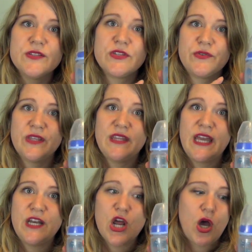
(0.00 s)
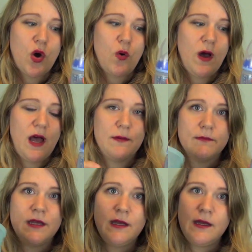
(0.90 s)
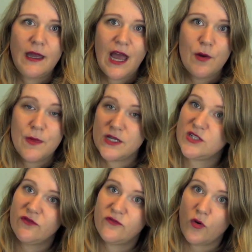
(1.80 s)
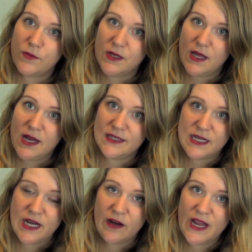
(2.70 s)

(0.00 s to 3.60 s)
so that they know um, how much formula is in here.